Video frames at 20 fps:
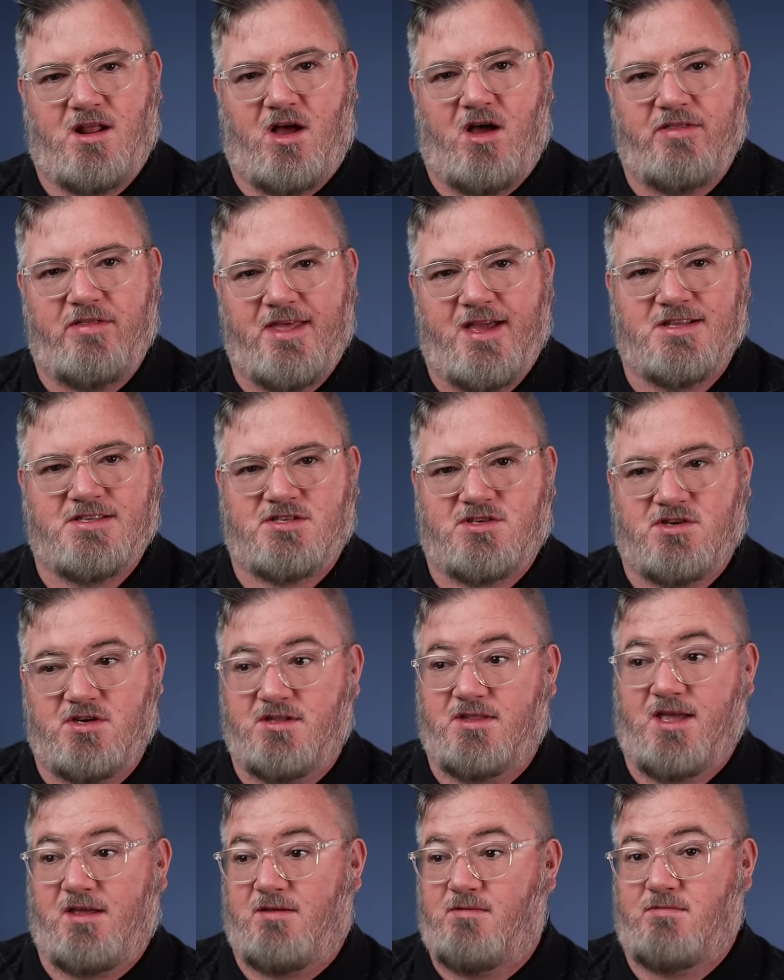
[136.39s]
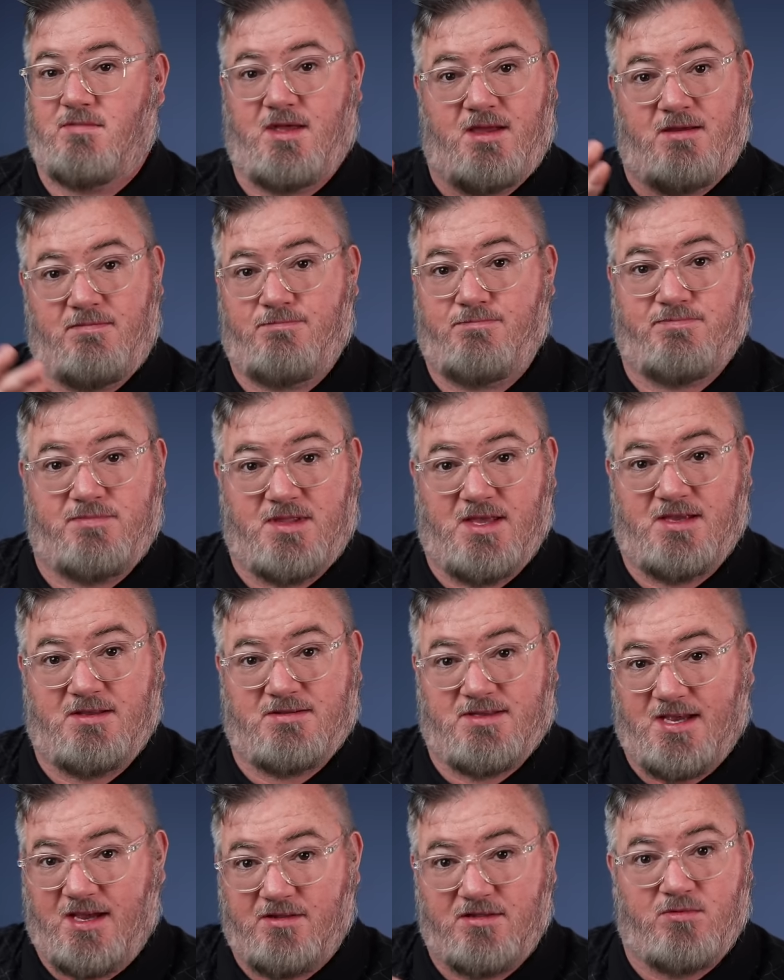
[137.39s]
All that's good. They they they
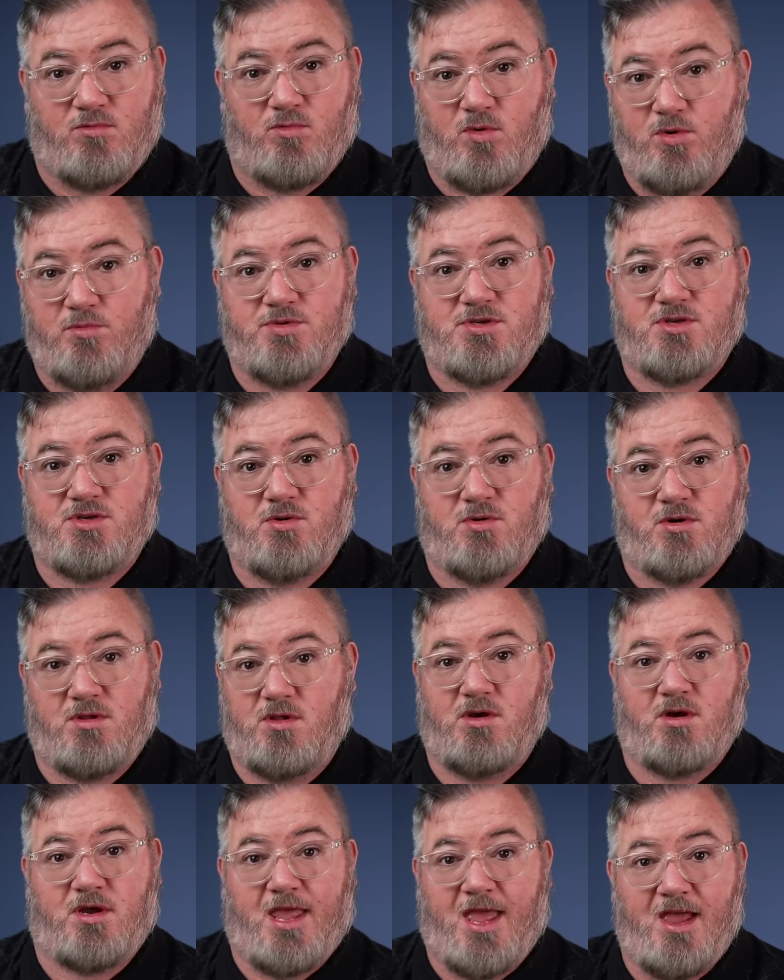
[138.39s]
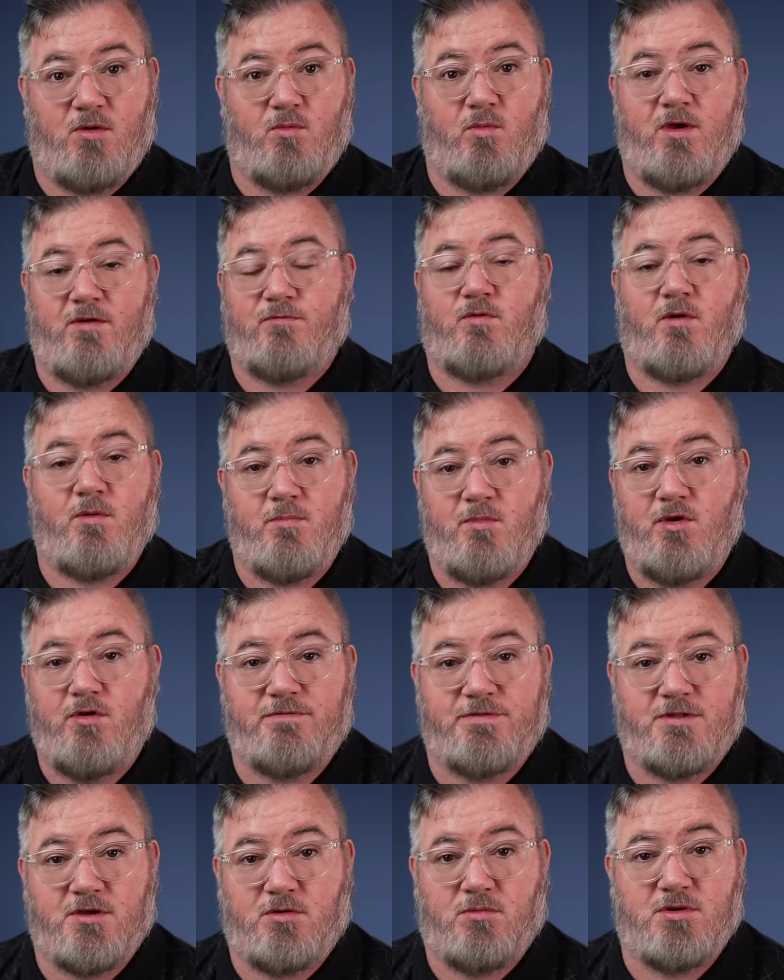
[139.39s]
tell the room steward, look, hey, we've
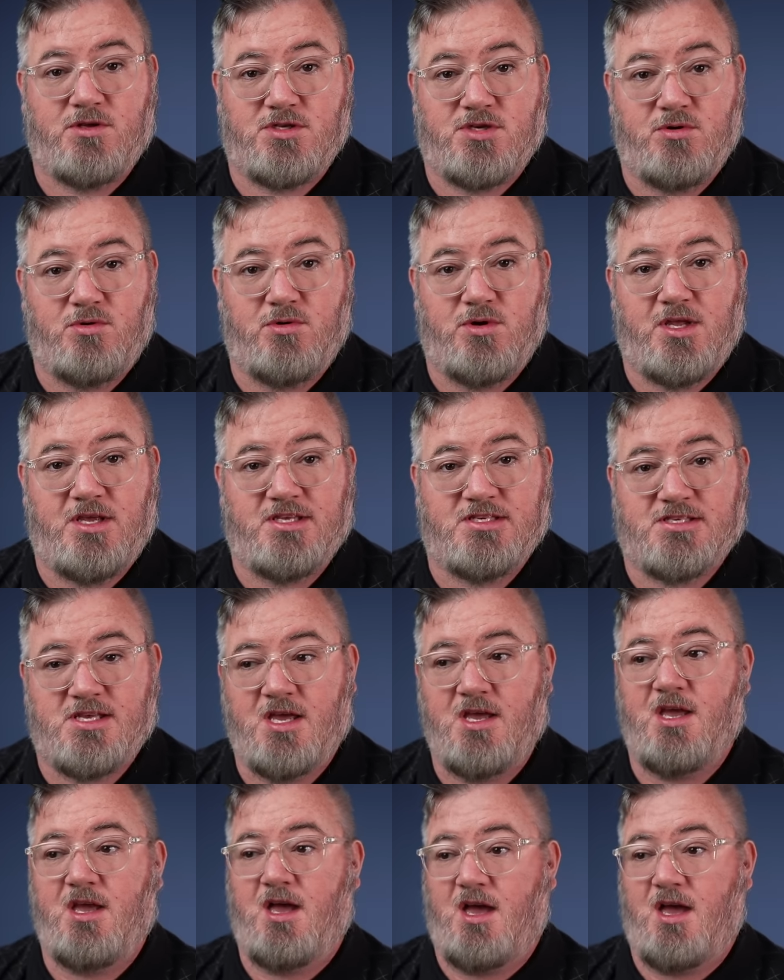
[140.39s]
removed the gratuities